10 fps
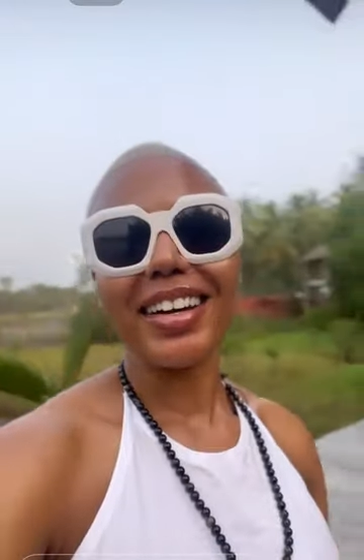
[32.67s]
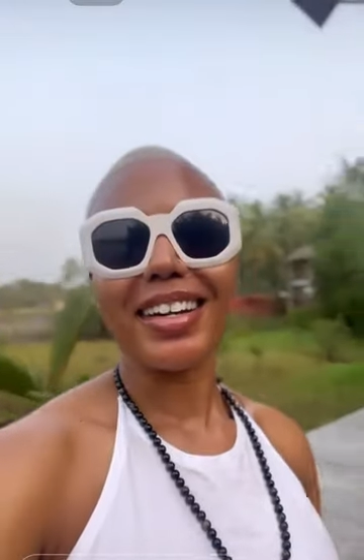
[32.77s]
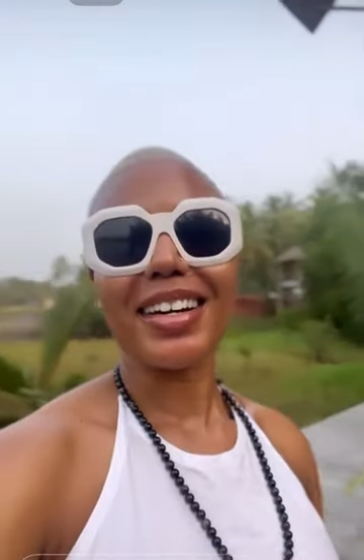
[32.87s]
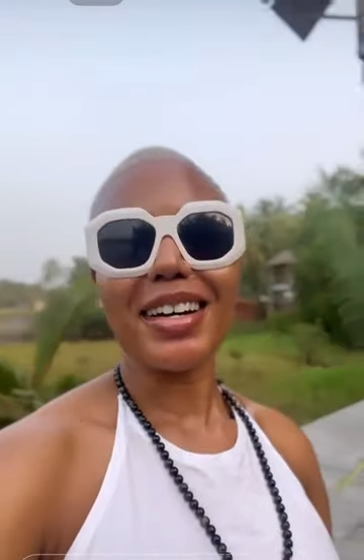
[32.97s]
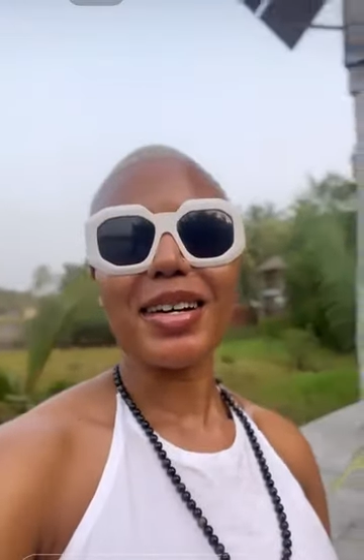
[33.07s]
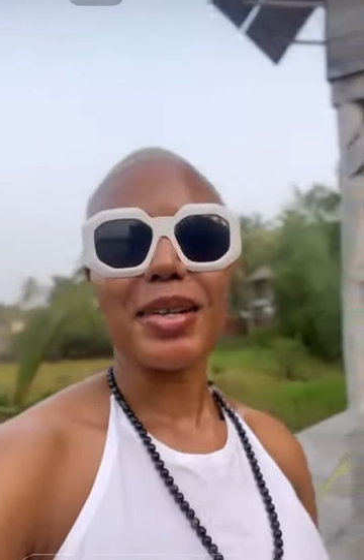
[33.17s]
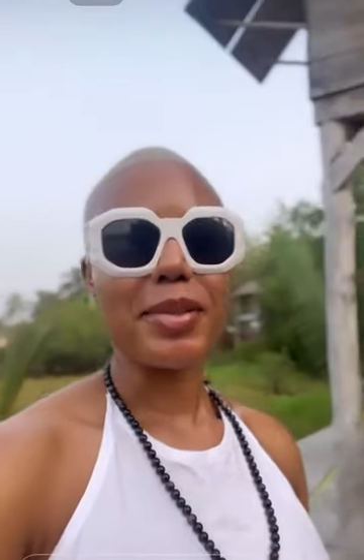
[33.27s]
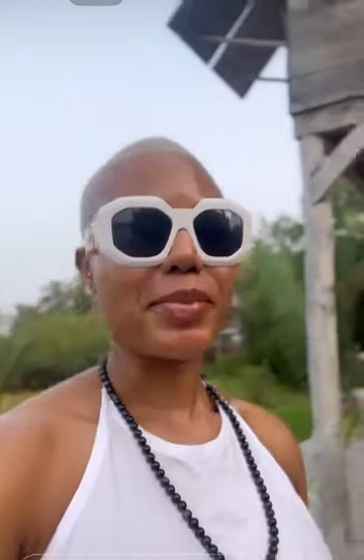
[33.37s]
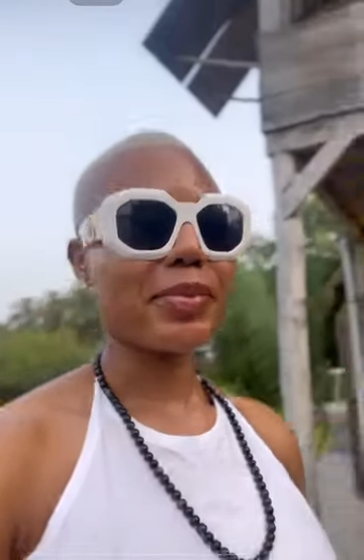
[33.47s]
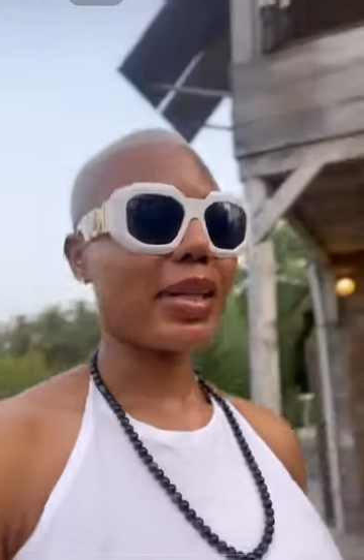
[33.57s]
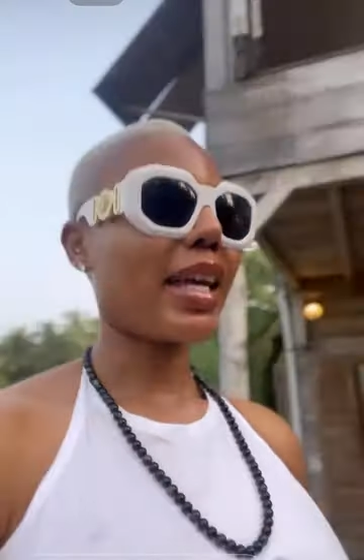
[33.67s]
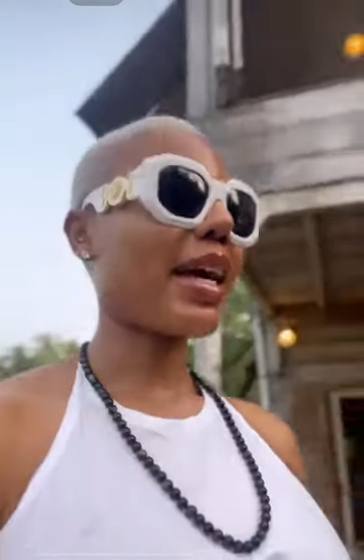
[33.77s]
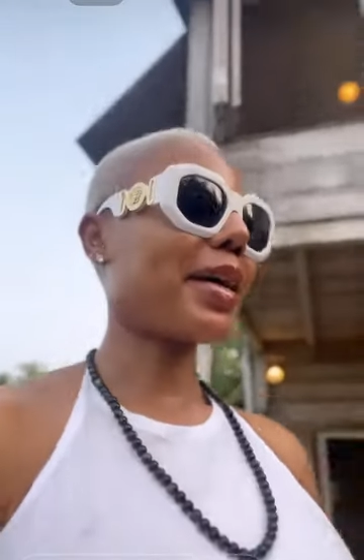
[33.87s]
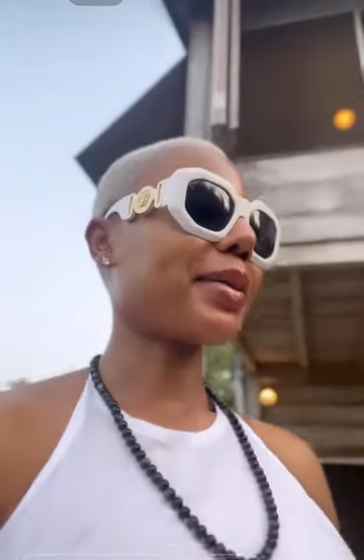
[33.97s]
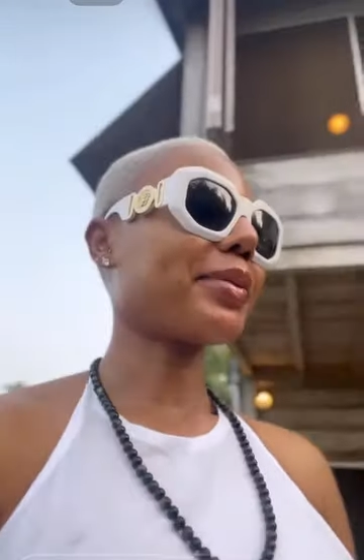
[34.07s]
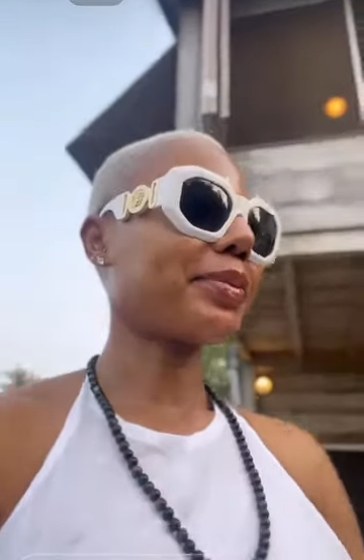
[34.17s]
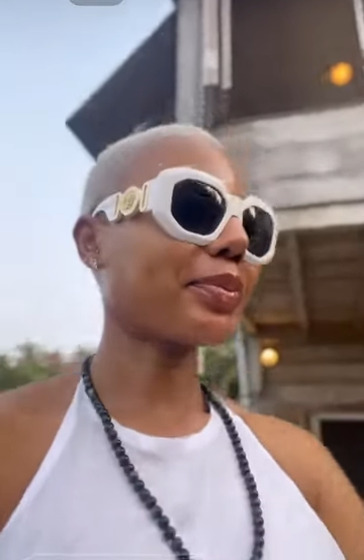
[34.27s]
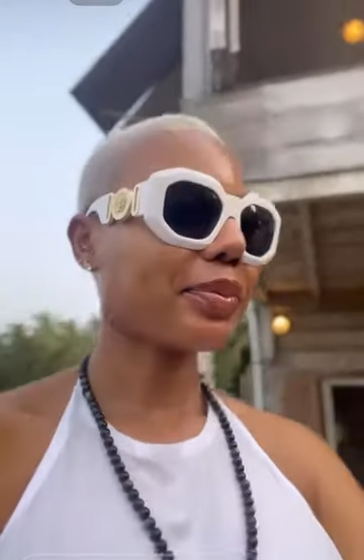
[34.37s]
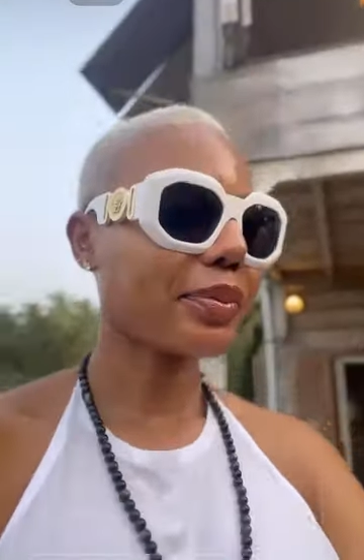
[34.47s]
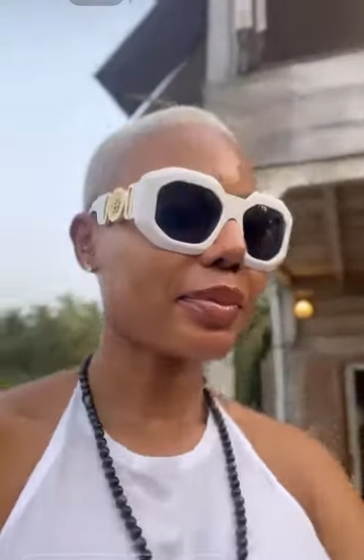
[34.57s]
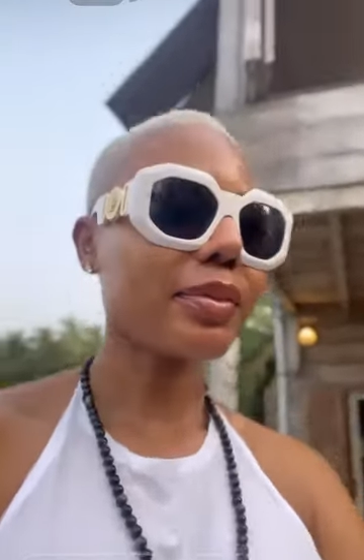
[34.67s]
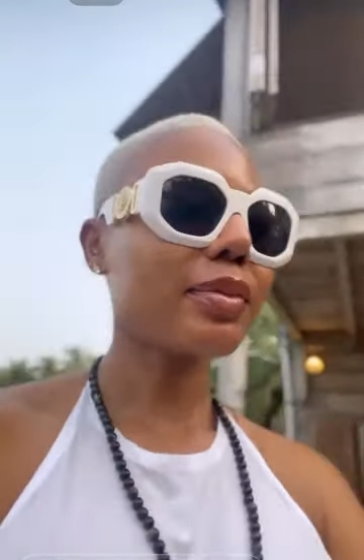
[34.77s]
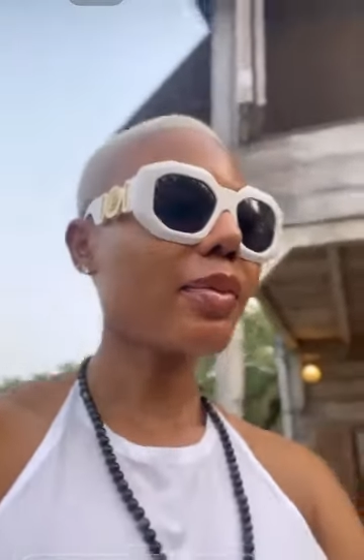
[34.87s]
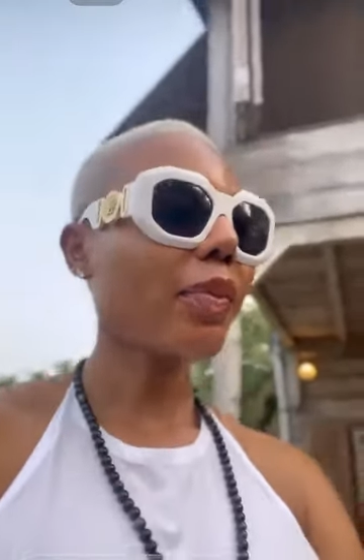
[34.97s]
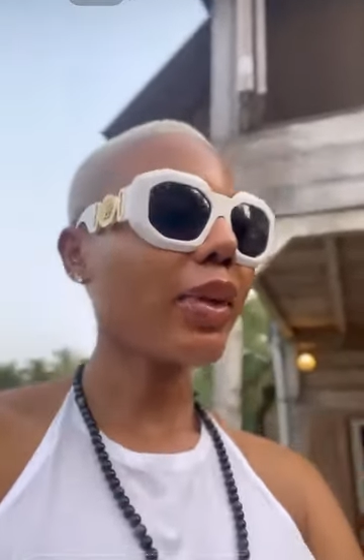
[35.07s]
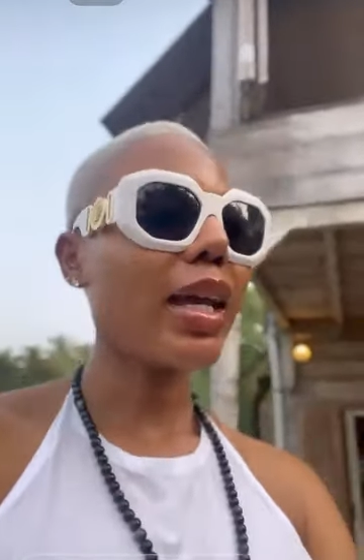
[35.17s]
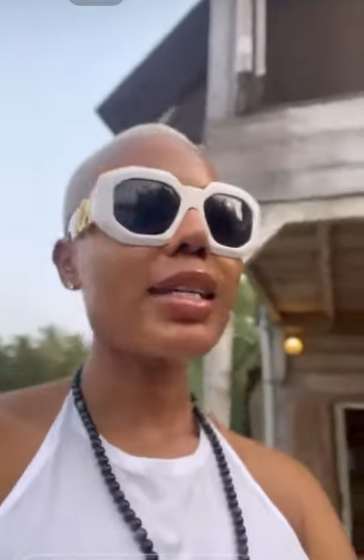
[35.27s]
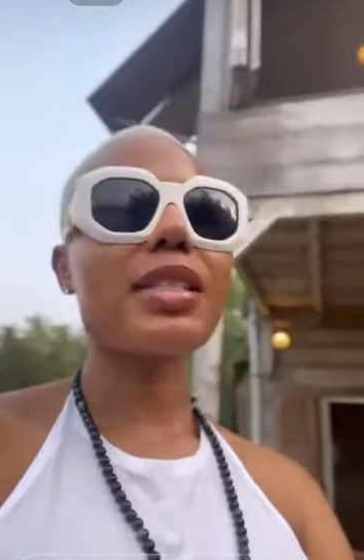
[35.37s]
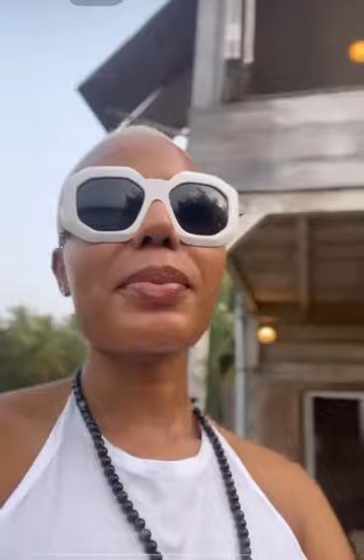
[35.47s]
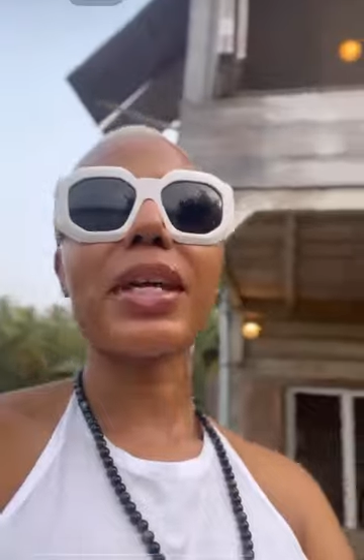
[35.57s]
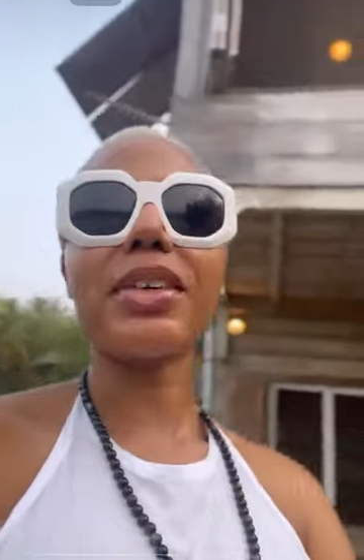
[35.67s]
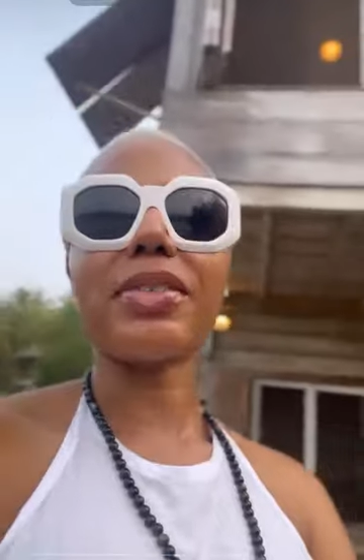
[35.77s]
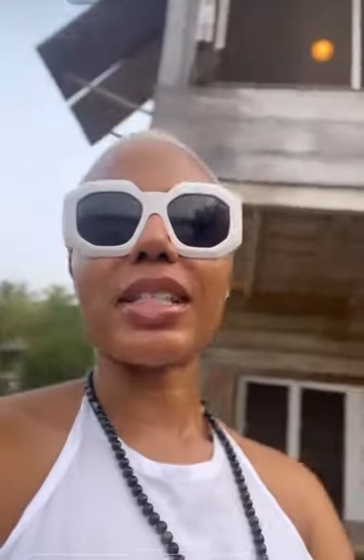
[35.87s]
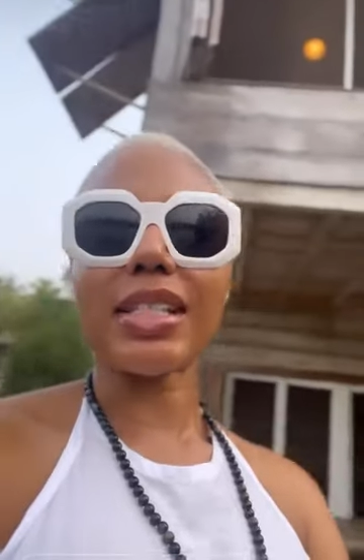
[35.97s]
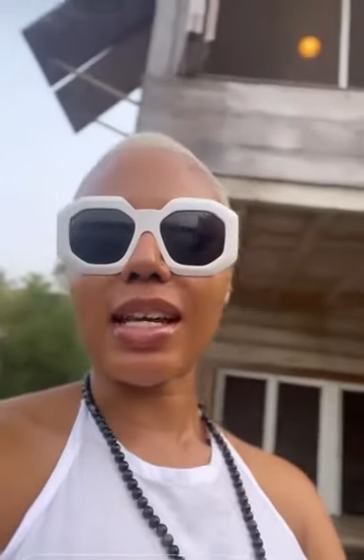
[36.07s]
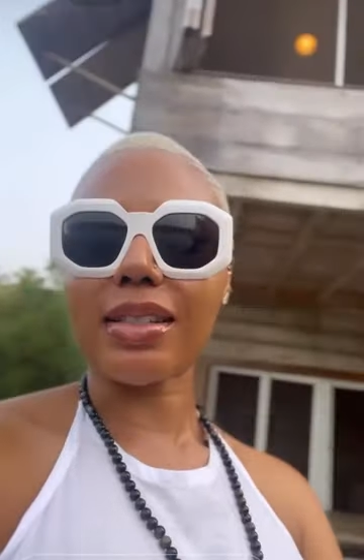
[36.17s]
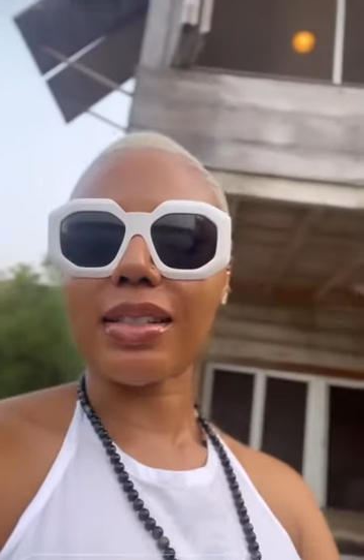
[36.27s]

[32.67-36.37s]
but yeah, it's been a fantastic